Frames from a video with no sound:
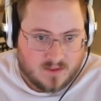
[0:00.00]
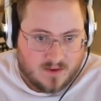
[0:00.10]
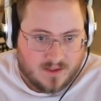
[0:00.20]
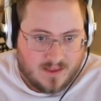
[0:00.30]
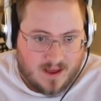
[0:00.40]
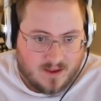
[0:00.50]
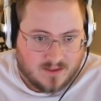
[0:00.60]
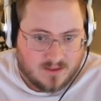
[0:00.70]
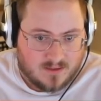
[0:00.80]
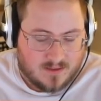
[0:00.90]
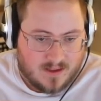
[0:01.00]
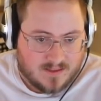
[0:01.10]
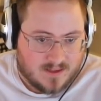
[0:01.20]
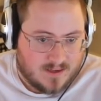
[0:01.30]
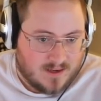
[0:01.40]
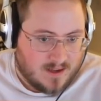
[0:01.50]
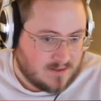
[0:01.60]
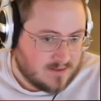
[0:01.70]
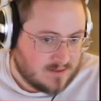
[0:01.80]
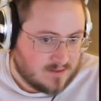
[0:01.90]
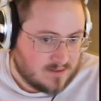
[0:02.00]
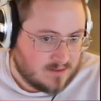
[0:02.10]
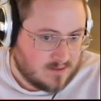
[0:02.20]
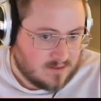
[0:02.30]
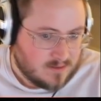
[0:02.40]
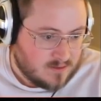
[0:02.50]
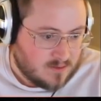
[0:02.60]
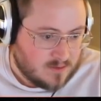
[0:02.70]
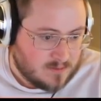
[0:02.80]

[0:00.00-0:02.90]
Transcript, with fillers: for seventy thousand. That's the nuts. No